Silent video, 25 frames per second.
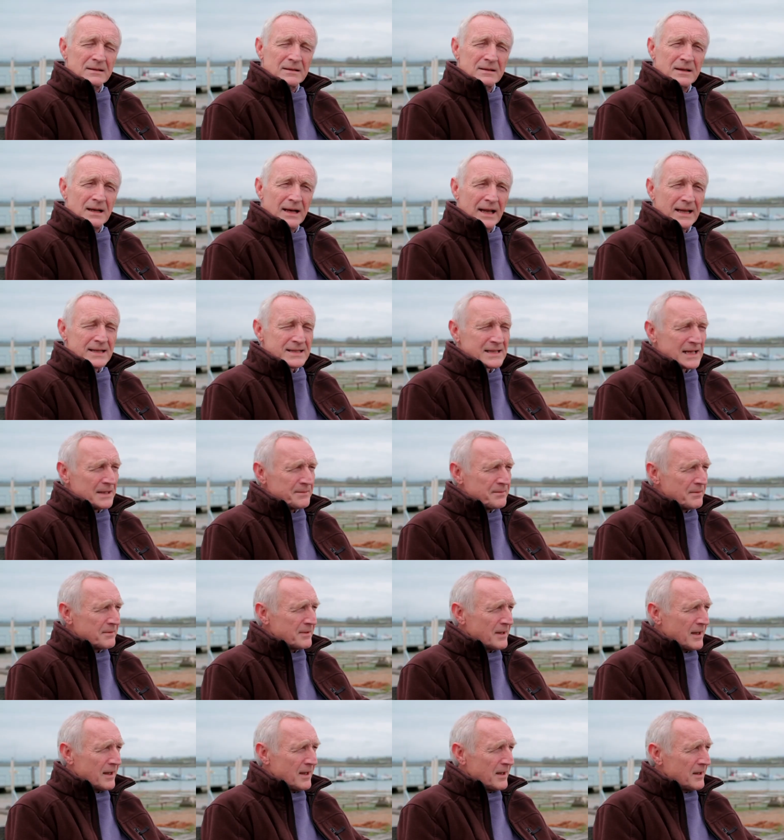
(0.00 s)
The landscape
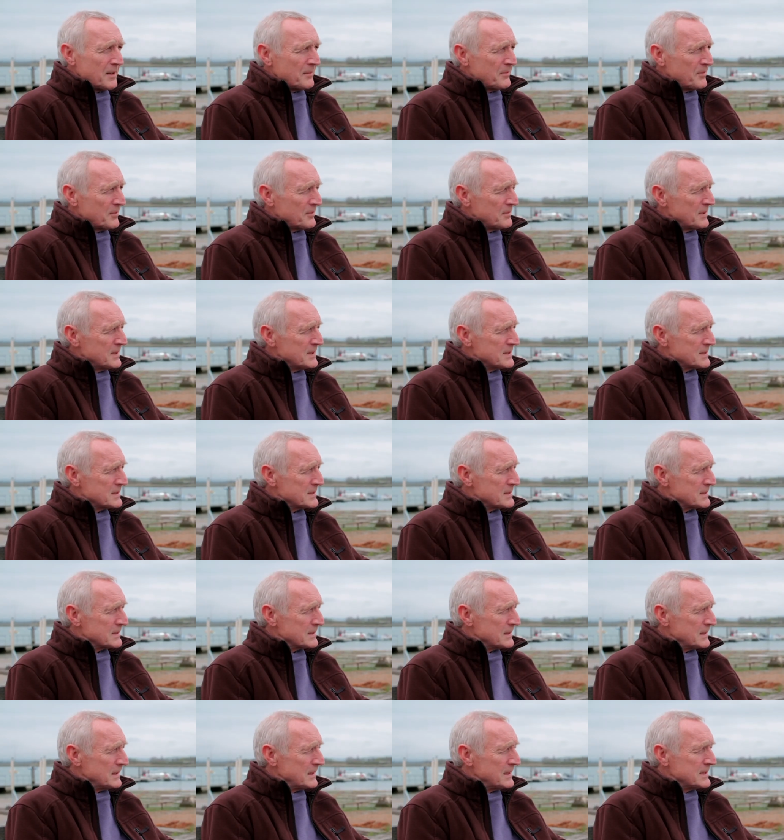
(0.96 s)
of the harbour
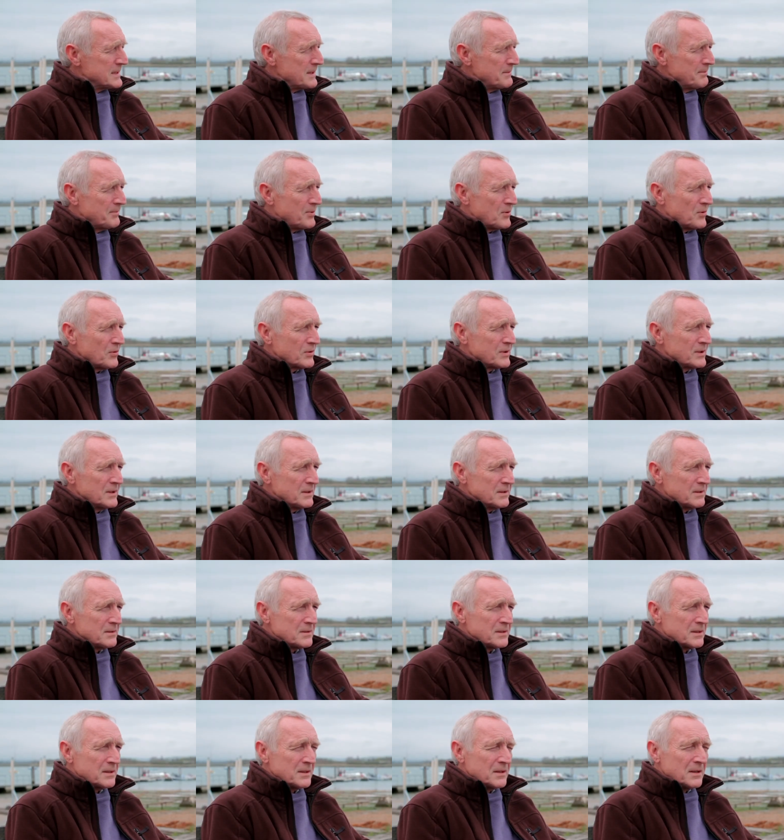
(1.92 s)
is
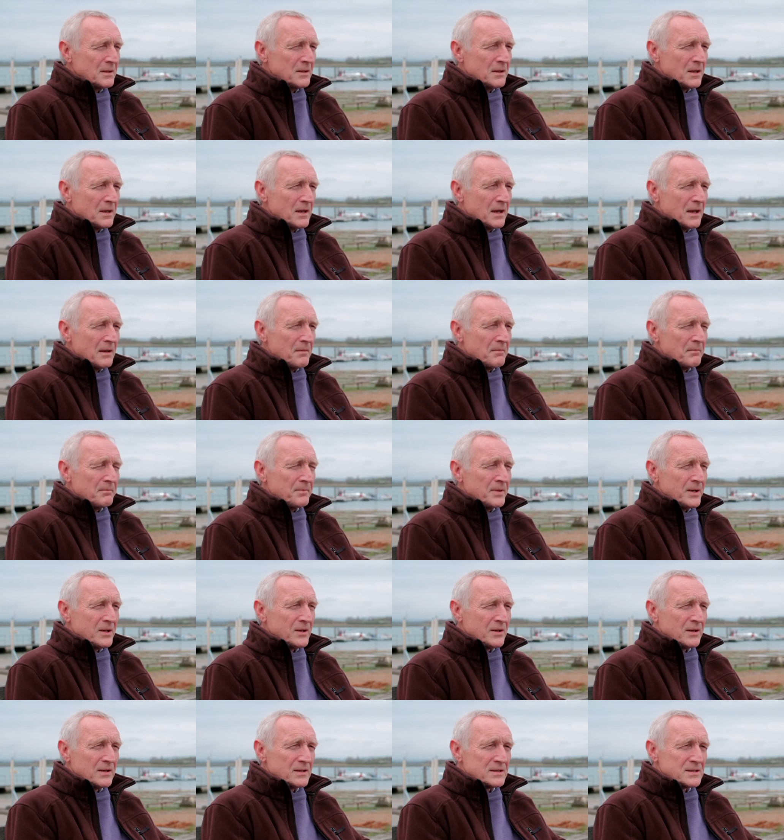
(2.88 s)
important
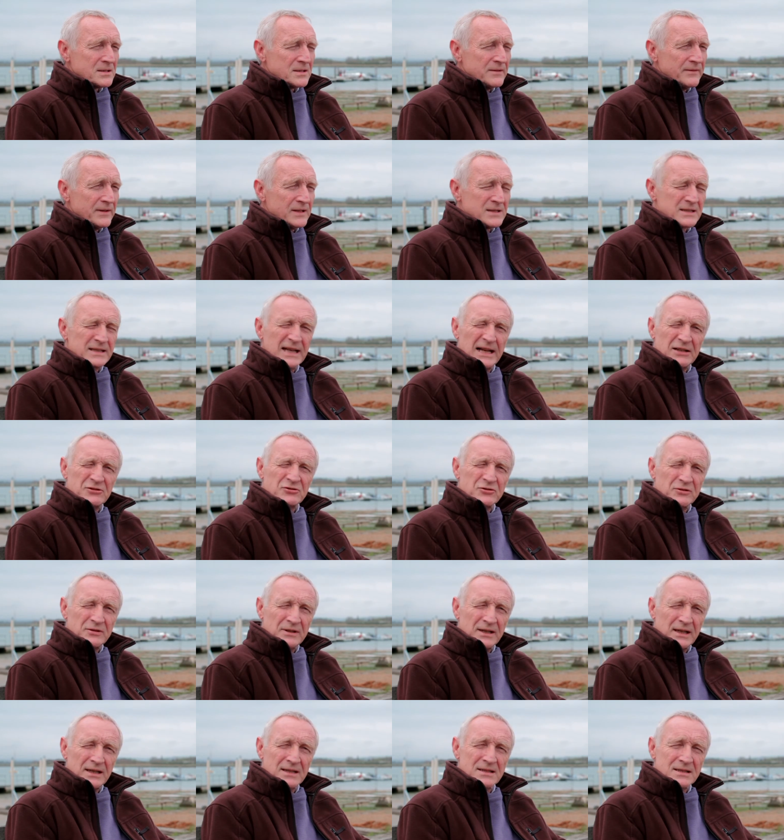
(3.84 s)
because of its
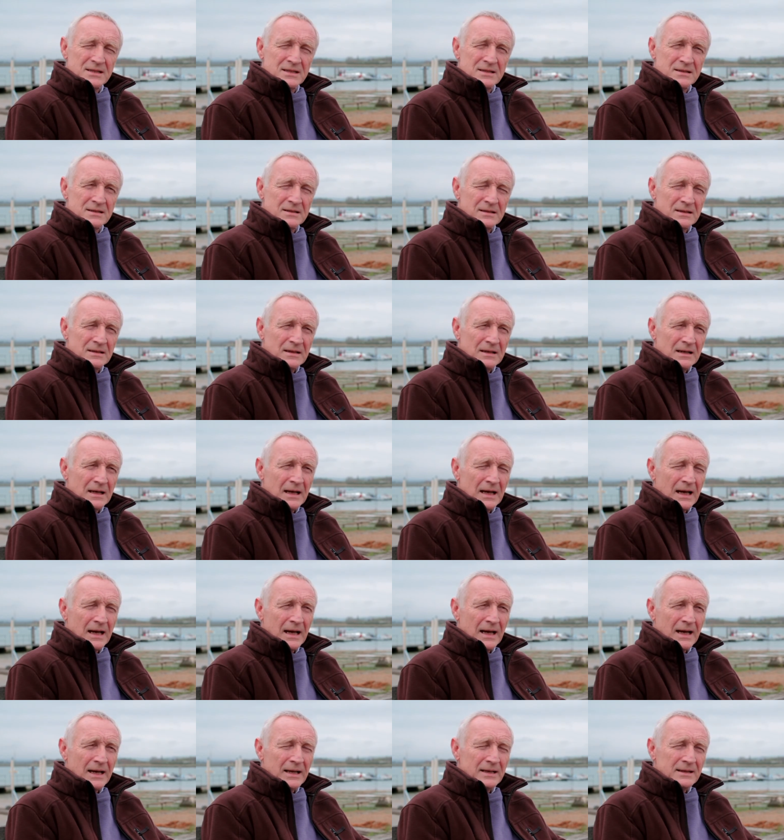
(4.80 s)
naturalness,
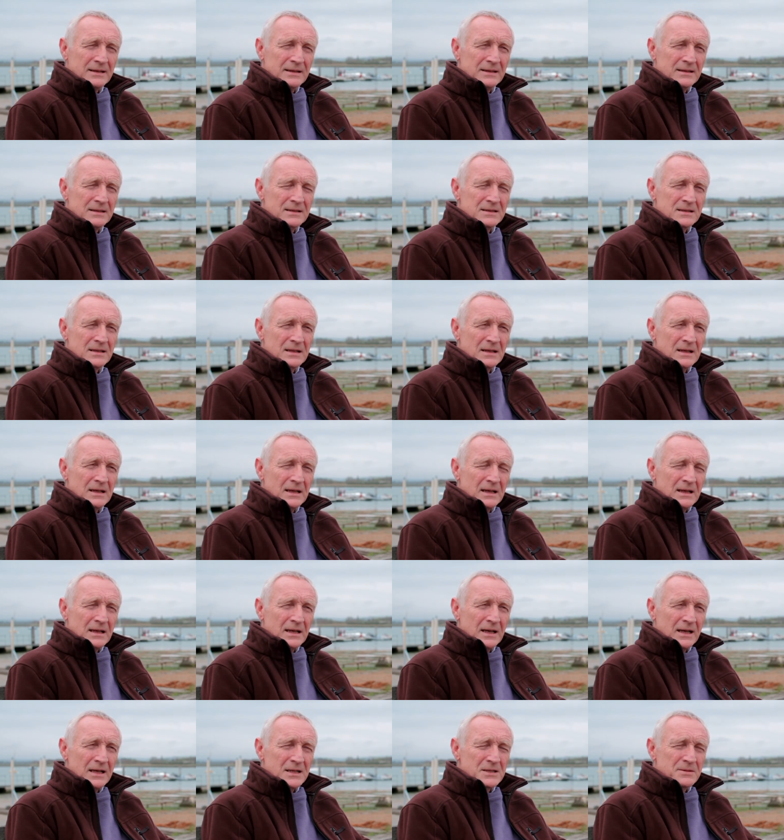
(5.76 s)
and
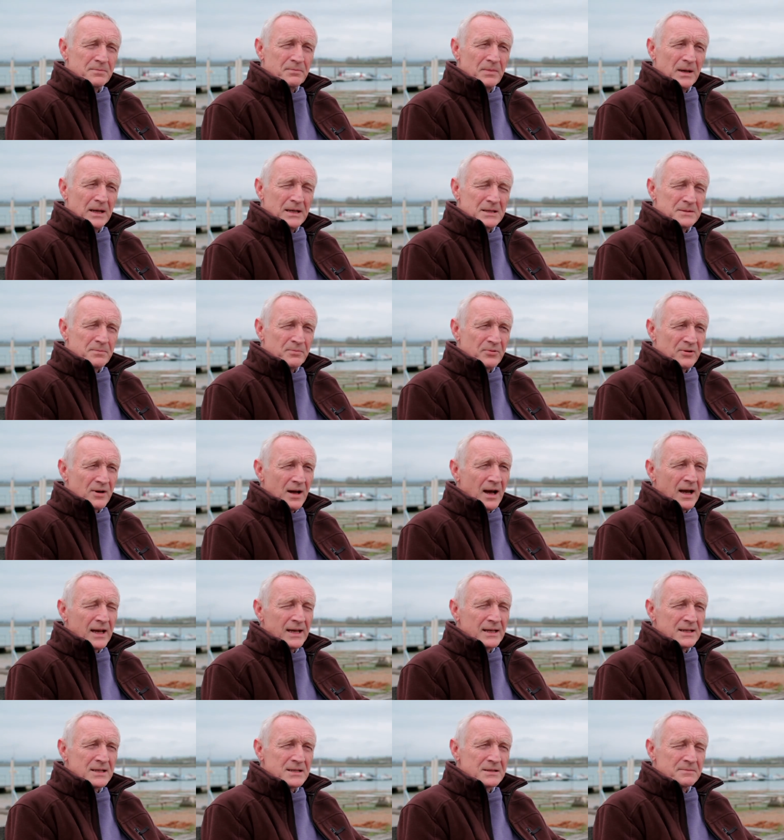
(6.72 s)
it's
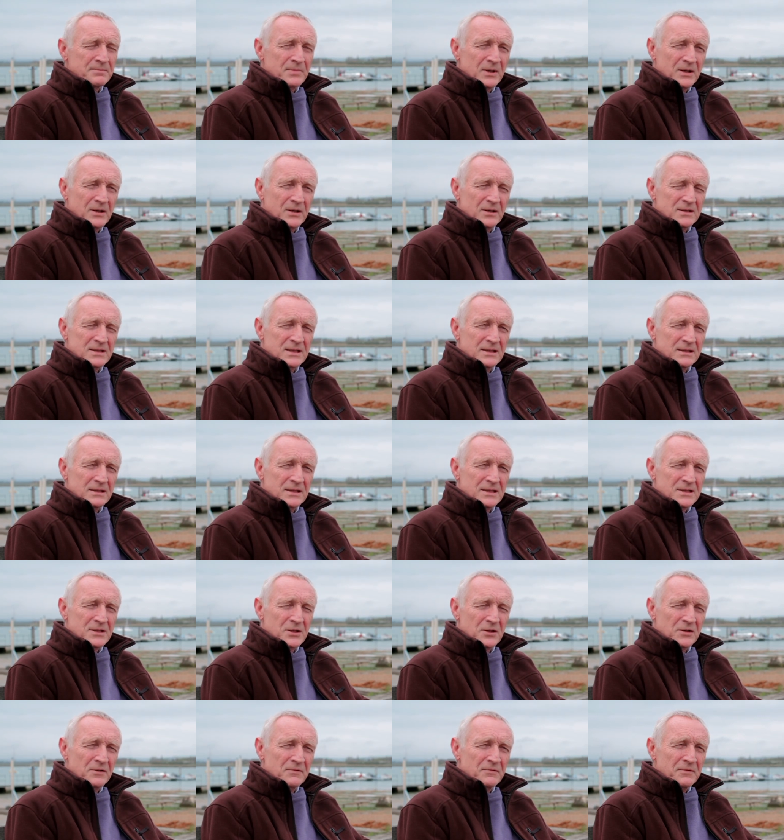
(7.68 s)
prized because in the
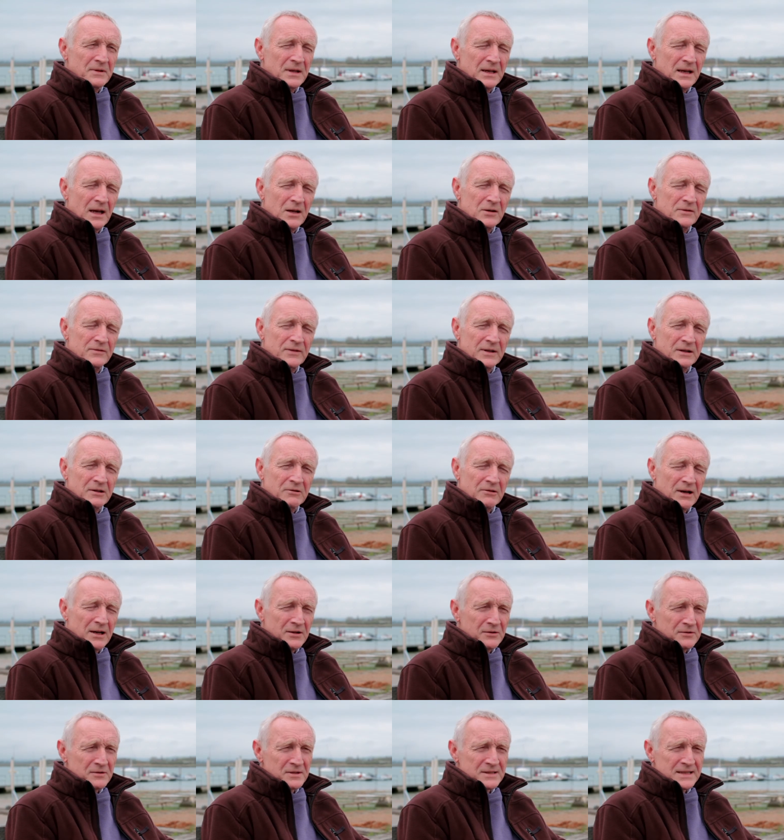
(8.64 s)
sort of the
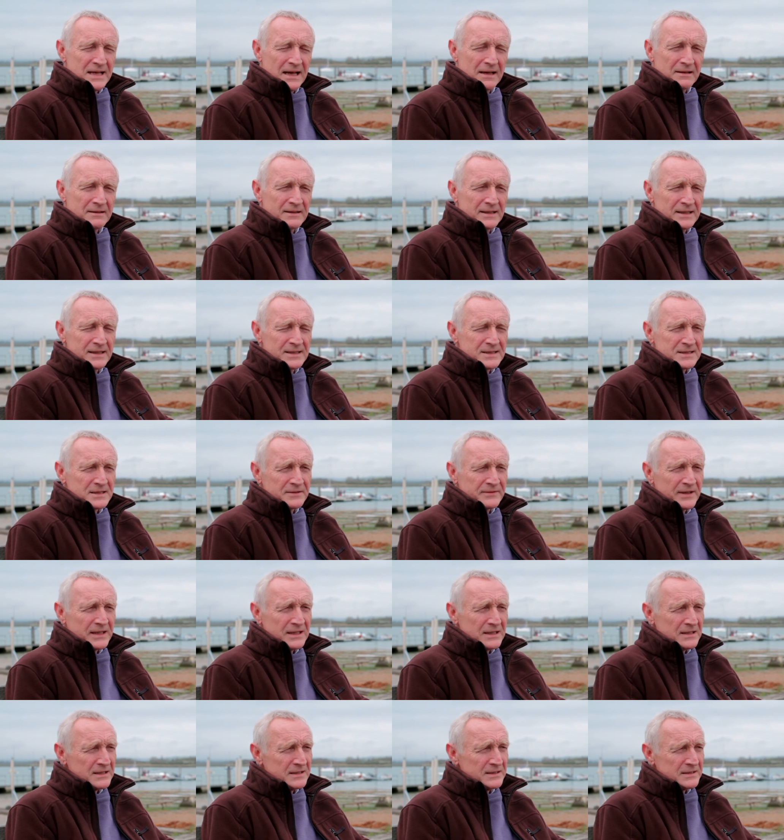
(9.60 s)
overgrown southeast of
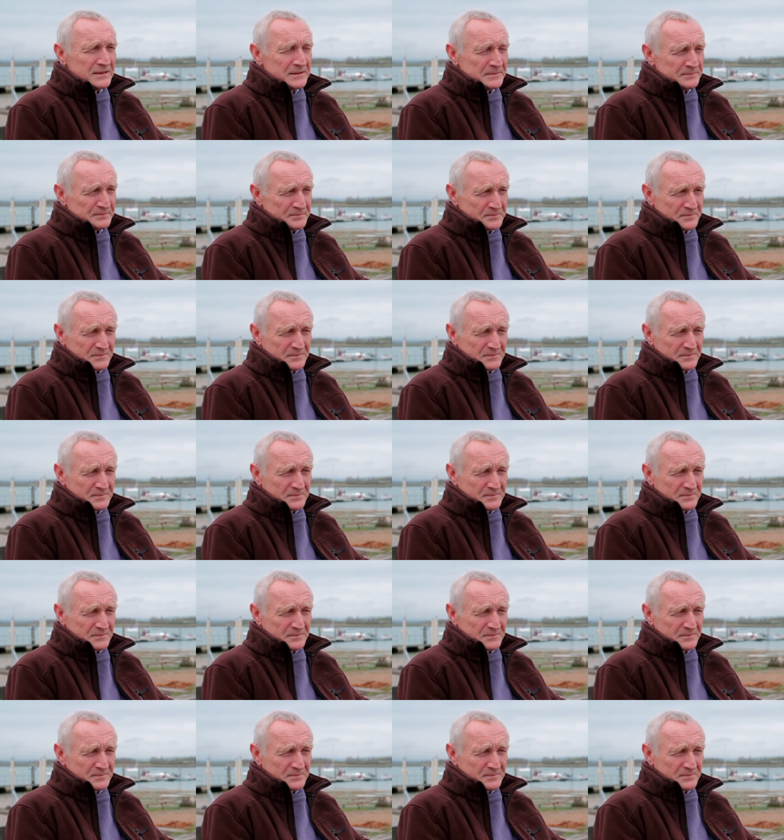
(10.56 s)
England,